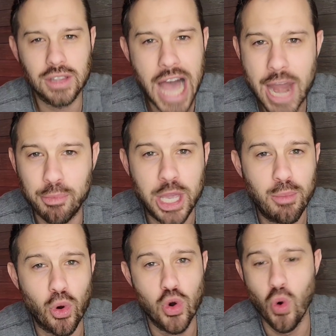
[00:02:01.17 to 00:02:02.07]
a lot of
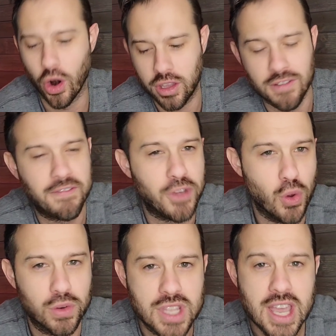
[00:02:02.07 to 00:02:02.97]
people who are
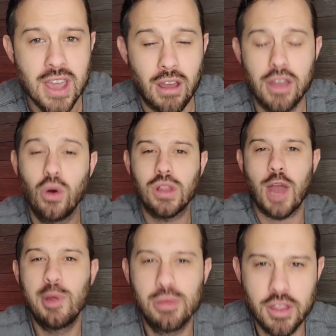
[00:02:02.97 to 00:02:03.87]
confused. Now, I know a
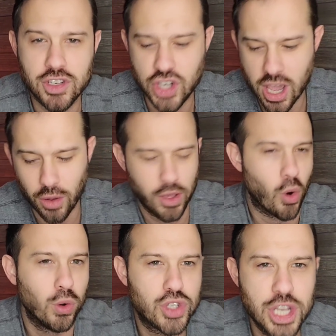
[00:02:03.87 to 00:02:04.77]
lot of people on this channel, they
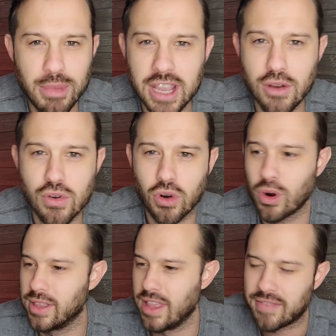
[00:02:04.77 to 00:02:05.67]
hold Shiba Inu
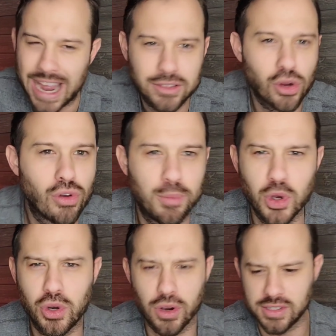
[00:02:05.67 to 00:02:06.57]
coin. They've got their
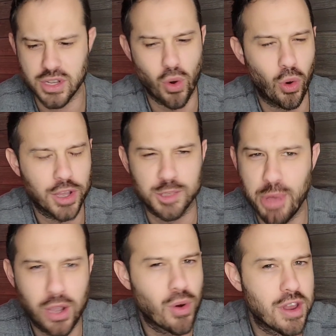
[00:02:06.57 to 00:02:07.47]
cryptocurrency holdings,
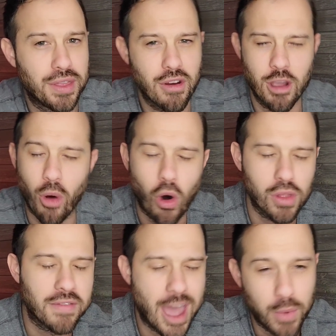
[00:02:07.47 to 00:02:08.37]
Bitcoin, Ethereum,
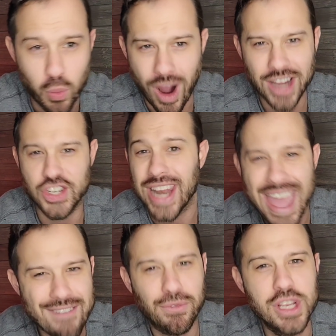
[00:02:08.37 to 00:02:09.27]
all of that. We watch it
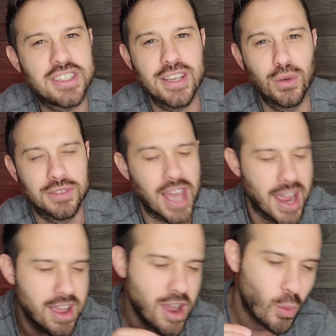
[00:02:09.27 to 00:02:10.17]
every single
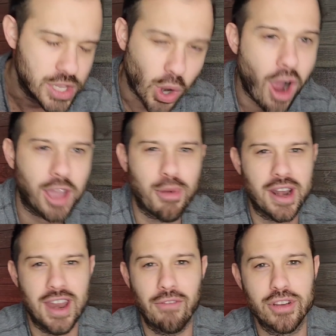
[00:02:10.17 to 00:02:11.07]
day. We talk
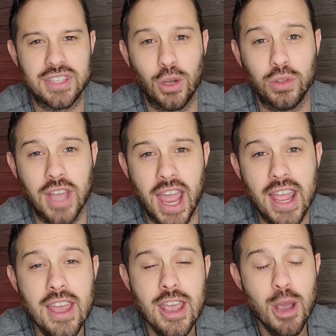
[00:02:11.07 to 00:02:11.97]
about it every single
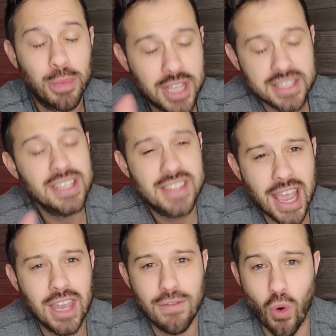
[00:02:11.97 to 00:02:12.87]
day. But this
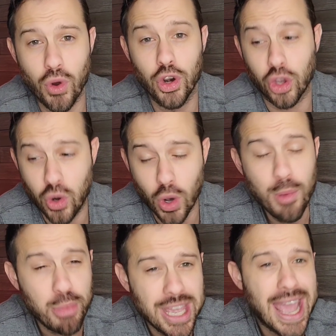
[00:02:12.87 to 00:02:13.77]
executive order
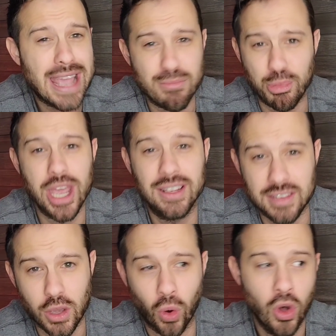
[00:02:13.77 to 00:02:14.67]
could be a big big
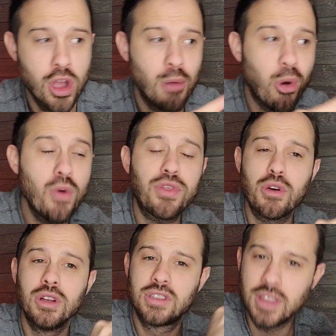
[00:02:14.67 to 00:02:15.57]
deal, both
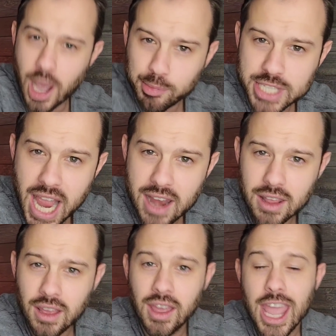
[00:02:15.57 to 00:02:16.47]
to the
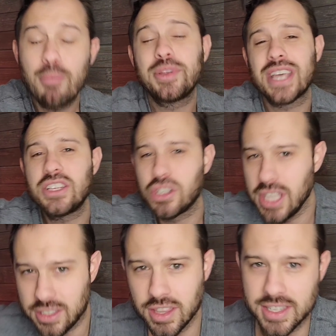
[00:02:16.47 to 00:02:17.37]
upside and
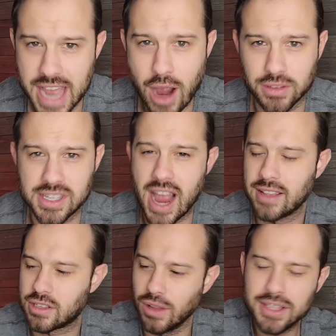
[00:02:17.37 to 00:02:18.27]
potentially to the
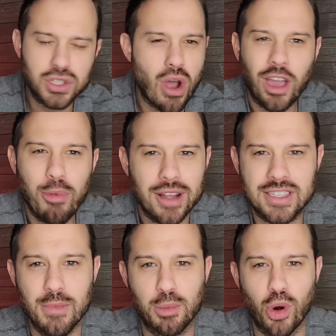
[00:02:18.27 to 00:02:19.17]
downside. So let's talk
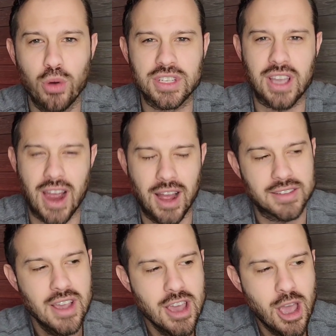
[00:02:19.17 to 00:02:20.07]
about some of the pros and
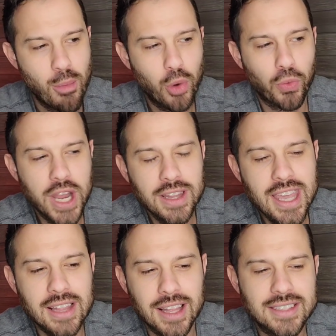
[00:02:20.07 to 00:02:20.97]
cons, but
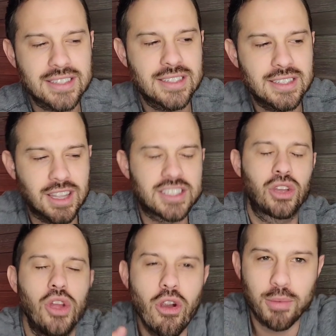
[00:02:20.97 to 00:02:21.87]
really let's let's
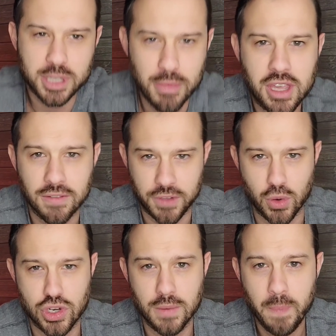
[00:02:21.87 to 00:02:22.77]
clear up some of the
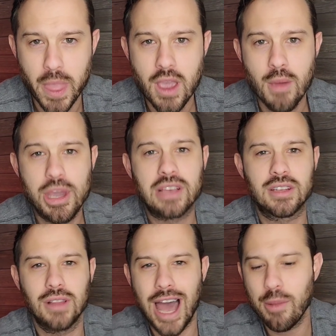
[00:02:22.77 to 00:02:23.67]
confusion because
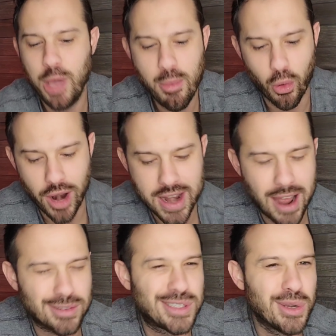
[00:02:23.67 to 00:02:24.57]
a lot of people right
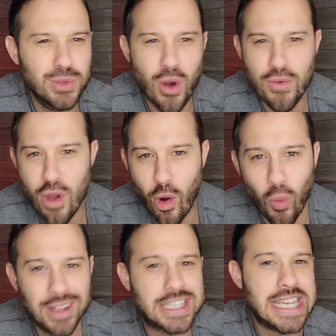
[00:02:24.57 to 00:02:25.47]
now still don't know
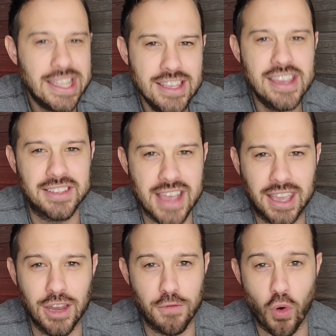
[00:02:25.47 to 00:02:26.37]
what's in the
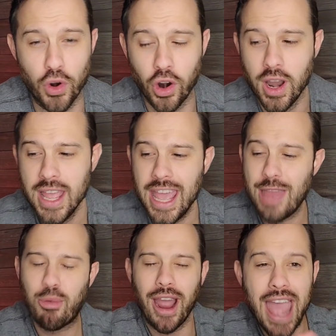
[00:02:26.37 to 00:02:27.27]
executive order
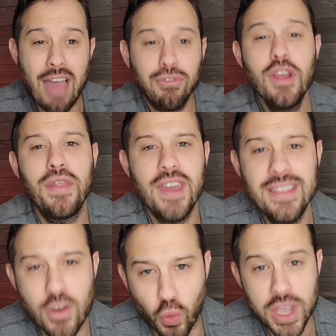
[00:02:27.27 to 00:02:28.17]
and by
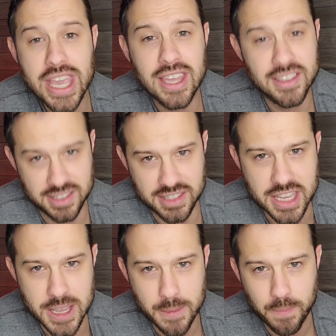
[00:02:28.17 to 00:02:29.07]
everything that we can
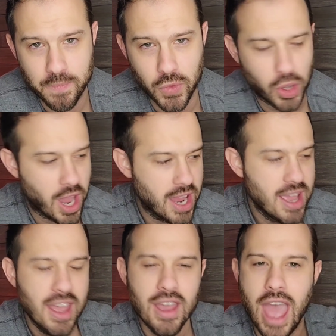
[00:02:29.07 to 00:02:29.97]
see,
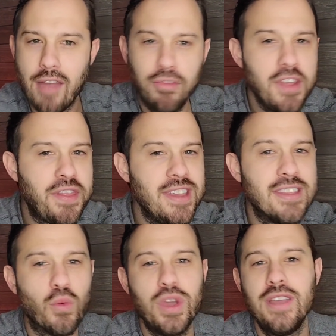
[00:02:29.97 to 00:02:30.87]
okay?
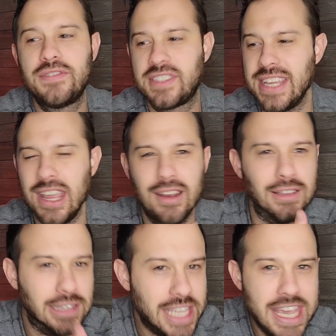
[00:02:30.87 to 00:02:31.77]
Everything that we've
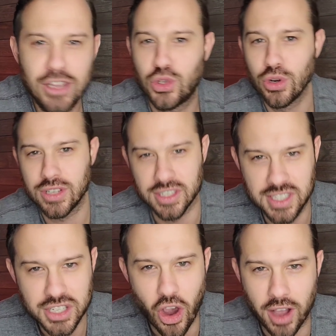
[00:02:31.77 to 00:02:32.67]
seen leaked or
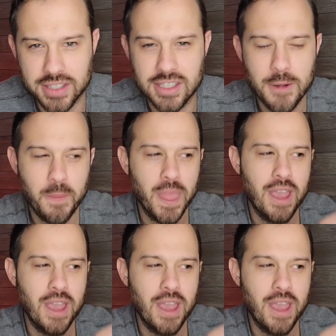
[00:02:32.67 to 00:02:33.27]
discussed